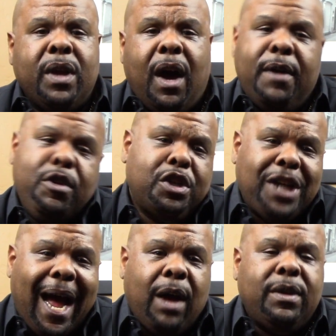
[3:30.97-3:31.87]
your
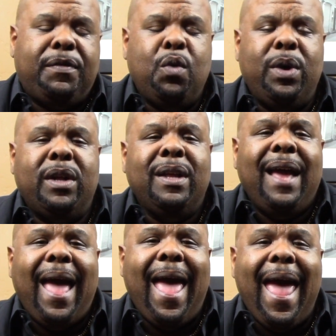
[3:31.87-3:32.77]
child, if you will,
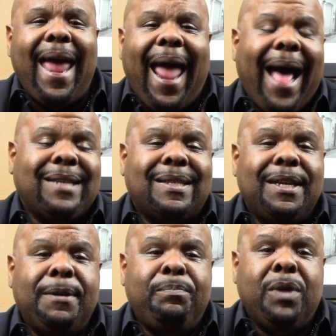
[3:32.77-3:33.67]
and ask
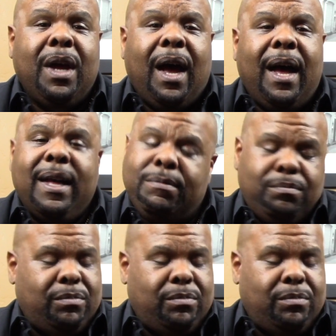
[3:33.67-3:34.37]
them a